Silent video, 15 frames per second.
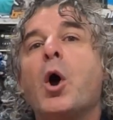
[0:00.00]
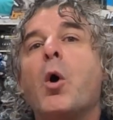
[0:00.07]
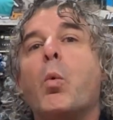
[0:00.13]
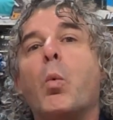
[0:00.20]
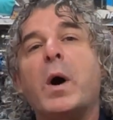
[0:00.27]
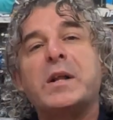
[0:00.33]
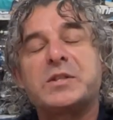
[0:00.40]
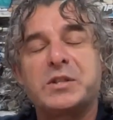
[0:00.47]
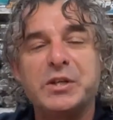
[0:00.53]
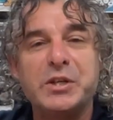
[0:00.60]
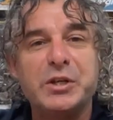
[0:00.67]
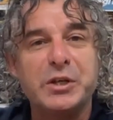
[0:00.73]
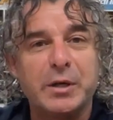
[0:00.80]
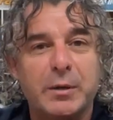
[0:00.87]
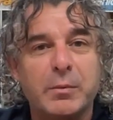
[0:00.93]
once a
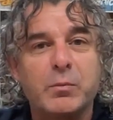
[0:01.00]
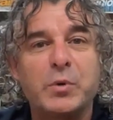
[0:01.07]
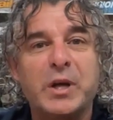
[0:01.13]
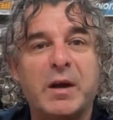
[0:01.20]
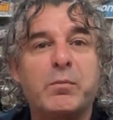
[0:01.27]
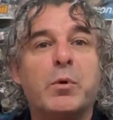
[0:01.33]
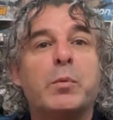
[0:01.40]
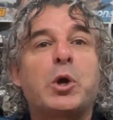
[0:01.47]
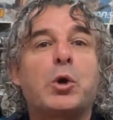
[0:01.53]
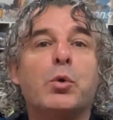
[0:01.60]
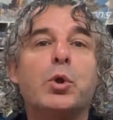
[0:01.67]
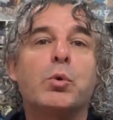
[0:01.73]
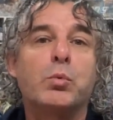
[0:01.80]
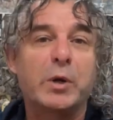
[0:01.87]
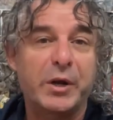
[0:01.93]
year we have what we call
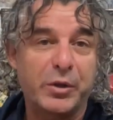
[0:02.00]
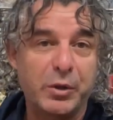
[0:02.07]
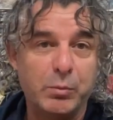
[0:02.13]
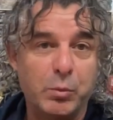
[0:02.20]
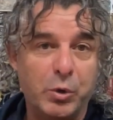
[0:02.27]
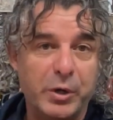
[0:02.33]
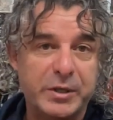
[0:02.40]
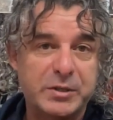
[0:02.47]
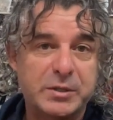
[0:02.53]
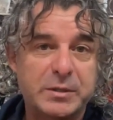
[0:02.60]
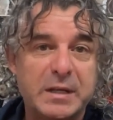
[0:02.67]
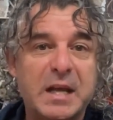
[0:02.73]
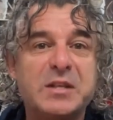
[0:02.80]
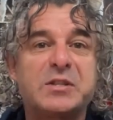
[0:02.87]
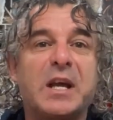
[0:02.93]
the run of the whites.
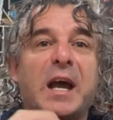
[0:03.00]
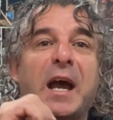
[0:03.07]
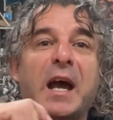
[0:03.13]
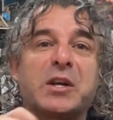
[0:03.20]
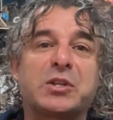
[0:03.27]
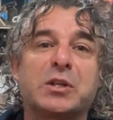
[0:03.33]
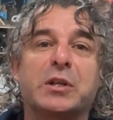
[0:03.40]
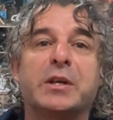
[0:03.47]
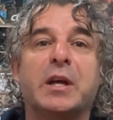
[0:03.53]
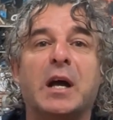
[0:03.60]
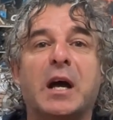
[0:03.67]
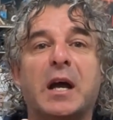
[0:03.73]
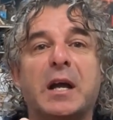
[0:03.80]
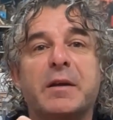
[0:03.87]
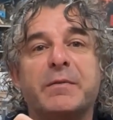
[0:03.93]
It's actually
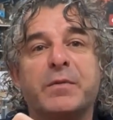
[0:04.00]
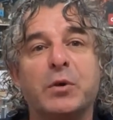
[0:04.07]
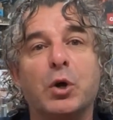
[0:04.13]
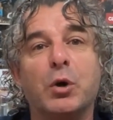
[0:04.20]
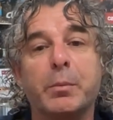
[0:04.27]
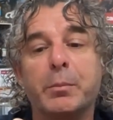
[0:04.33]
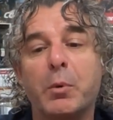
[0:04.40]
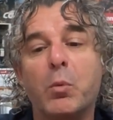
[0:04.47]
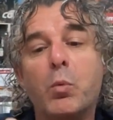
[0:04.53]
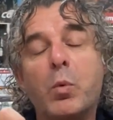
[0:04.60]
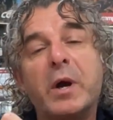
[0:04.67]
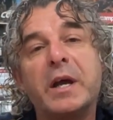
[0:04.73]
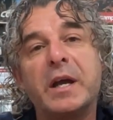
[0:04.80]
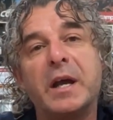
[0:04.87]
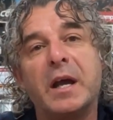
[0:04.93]
a phenomenon
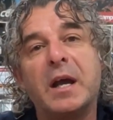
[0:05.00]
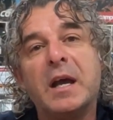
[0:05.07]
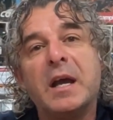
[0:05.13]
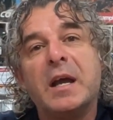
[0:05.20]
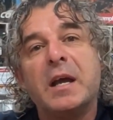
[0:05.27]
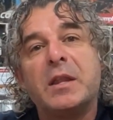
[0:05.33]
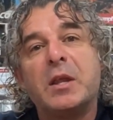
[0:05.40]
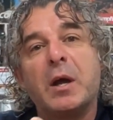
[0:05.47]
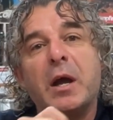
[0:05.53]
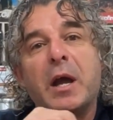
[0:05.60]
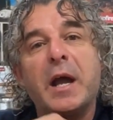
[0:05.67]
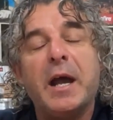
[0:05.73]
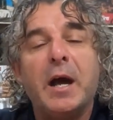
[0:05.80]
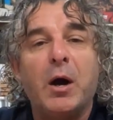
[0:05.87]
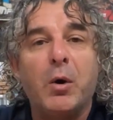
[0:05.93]
where
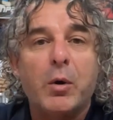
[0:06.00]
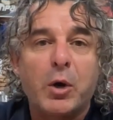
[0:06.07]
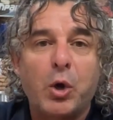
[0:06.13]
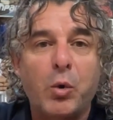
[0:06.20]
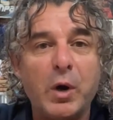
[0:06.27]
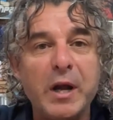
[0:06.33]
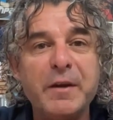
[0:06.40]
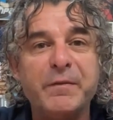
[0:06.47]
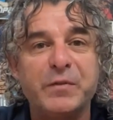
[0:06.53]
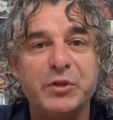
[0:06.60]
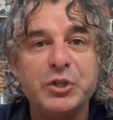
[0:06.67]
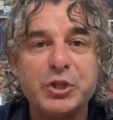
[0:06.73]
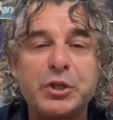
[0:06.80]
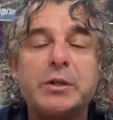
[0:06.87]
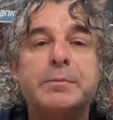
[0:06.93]
our
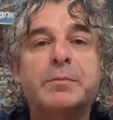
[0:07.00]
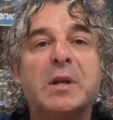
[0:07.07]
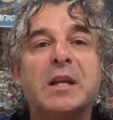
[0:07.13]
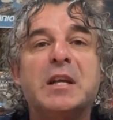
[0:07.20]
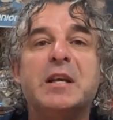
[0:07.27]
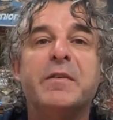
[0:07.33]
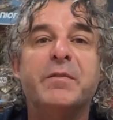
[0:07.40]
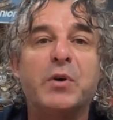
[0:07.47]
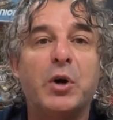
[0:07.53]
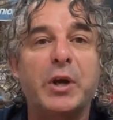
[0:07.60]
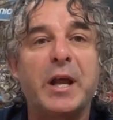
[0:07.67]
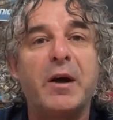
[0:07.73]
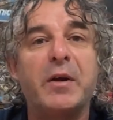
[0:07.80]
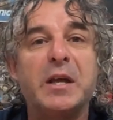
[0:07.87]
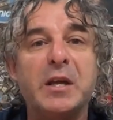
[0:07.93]
crayfish live on
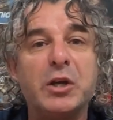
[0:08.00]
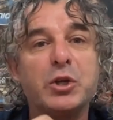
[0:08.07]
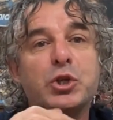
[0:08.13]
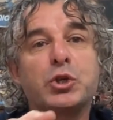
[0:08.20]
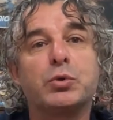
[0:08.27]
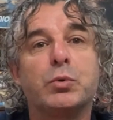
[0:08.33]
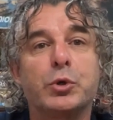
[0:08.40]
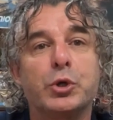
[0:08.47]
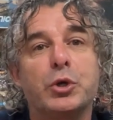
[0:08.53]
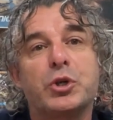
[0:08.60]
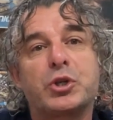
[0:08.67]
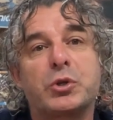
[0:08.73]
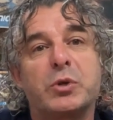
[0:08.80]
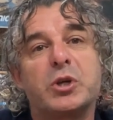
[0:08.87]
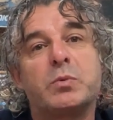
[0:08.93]
our inshore
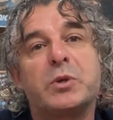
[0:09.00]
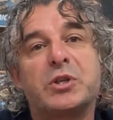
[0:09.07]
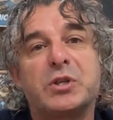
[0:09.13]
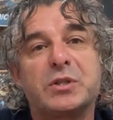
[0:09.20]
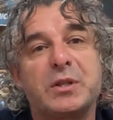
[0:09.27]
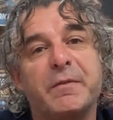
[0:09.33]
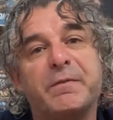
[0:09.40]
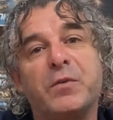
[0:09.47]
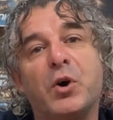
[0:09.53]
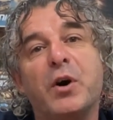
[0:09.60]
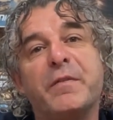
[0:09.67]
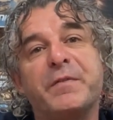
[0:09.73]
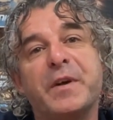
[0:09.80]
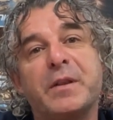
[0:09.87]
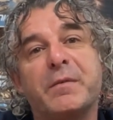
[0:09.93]
nurseries, which is the
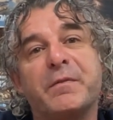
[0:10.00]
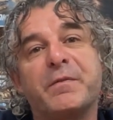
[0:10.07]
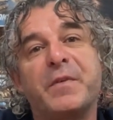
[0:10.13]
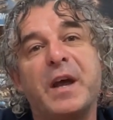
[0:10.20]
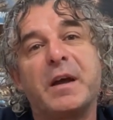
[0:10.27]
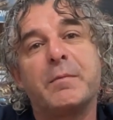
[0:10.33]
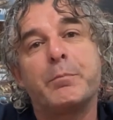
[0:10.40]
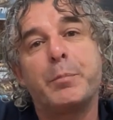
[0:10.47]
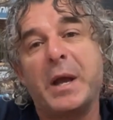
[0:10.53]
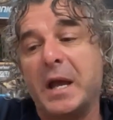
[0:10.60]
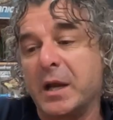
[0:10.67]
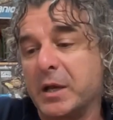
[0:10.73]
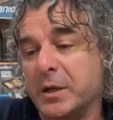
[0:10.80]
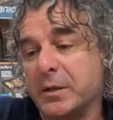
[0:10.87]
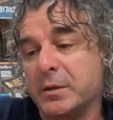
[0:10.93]
5 fathom fat
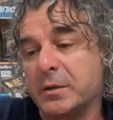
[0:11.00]
bank